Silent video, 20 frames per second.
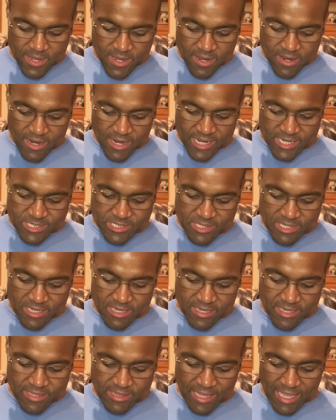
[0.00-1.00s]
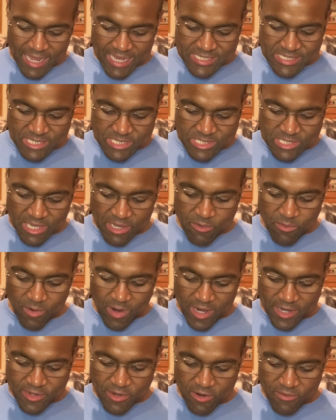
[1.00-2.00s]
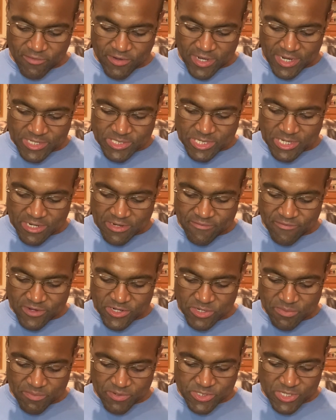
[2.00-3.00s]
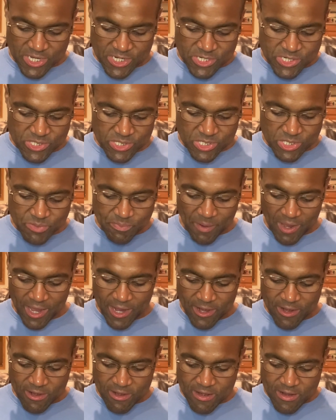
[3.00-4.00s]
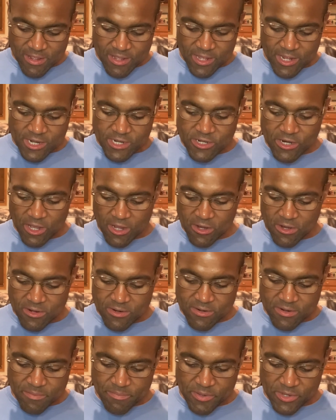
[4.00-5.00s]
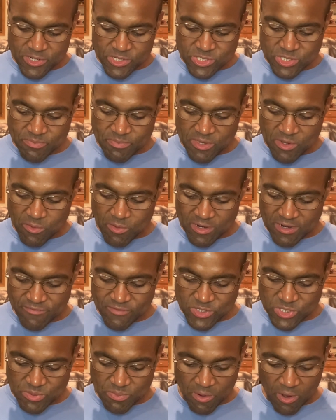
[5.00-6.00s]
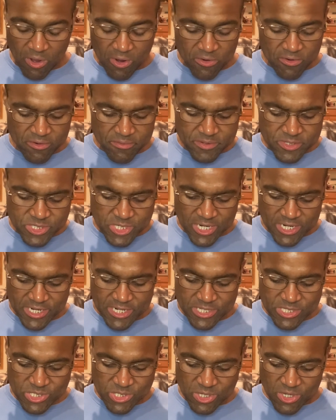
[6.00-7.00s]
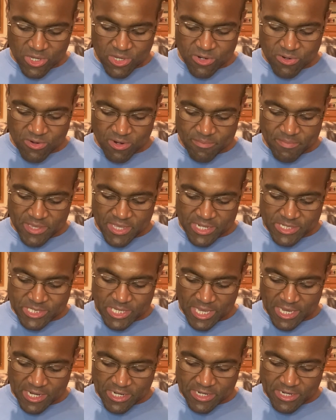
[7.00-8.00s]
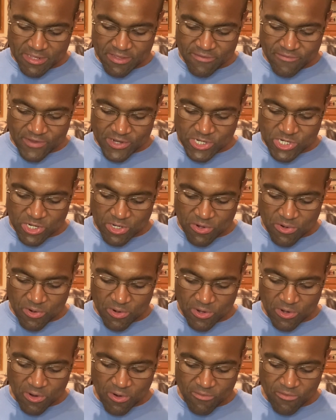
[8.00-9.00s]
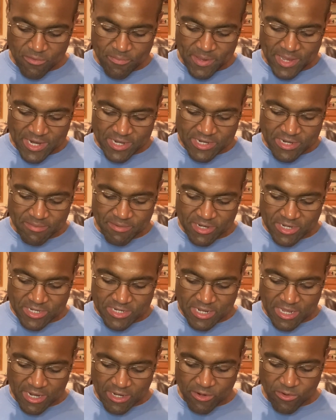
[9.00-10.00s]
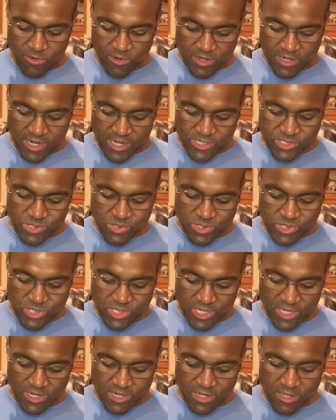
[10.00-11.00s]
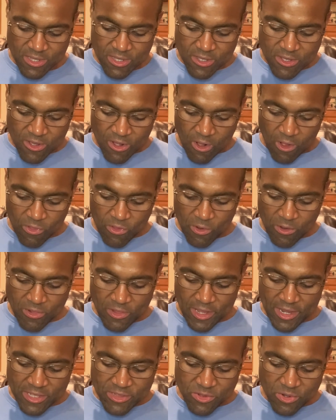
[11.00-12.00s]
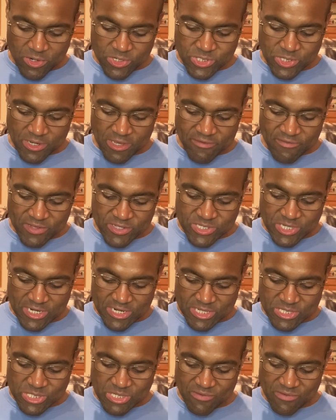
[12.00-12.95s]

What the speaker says: As the last of statewide COVID-19 eviction protections expire, Duggar appears to be one of a small group of tenants who are being taken to eviction court over pandemic debt, organizers said. Although landlords are giving tenants